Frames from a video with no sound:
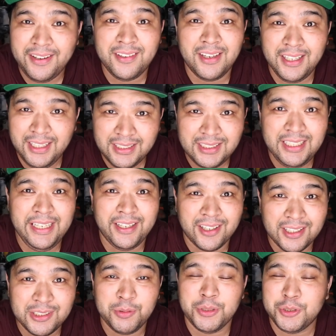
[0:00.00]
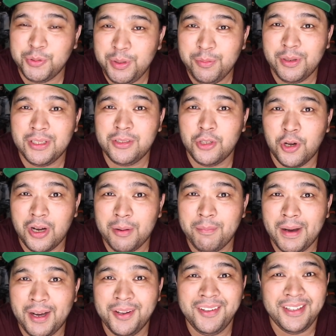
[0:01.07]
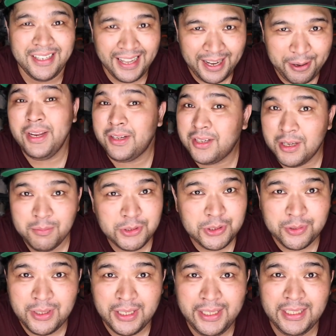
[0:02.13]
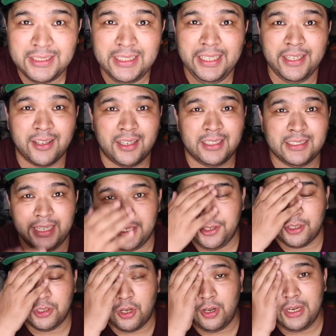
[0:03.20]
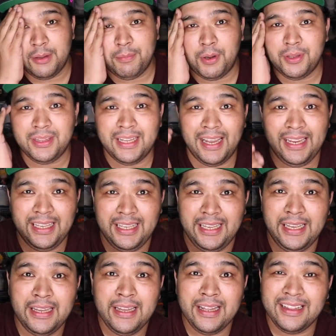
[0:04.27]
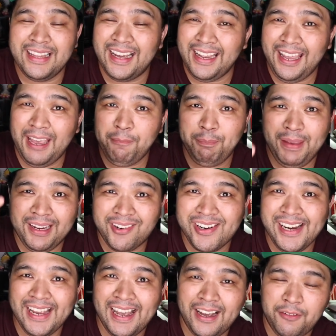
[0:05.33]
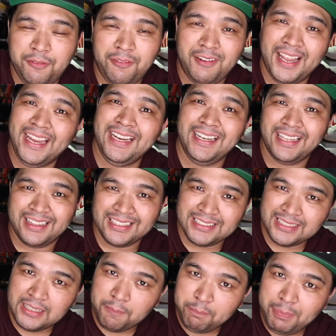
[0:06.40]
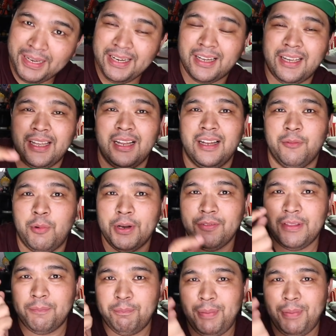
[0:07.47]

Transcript: and running sneakers which we will talk about now. When it comes to running sneakers and you're talking about Nike, the Epic React Flyknit is at the pinnacle, one of the